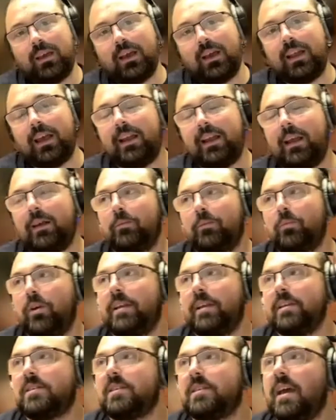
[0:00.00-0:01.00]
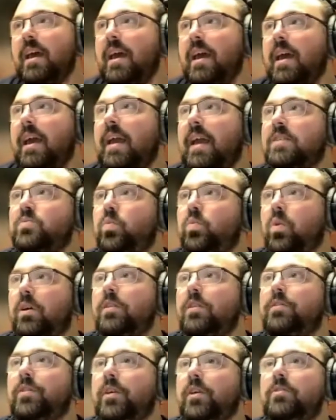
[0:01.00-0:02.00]
and it's
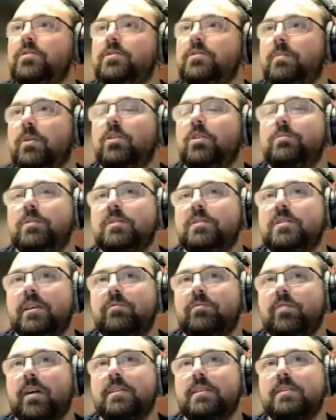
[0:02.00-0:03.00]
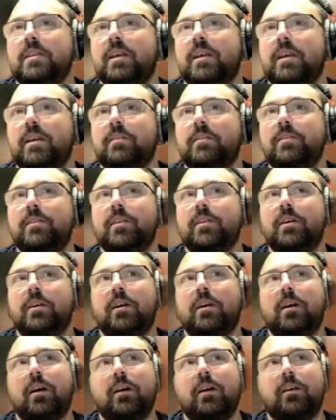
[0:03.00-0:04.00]
one of those moments in wrestling
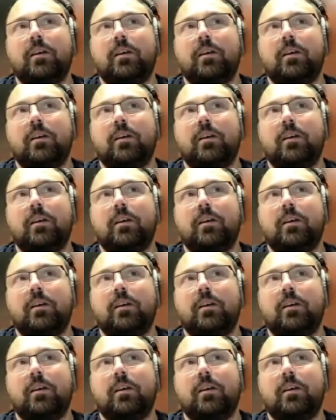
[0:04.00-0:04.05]
that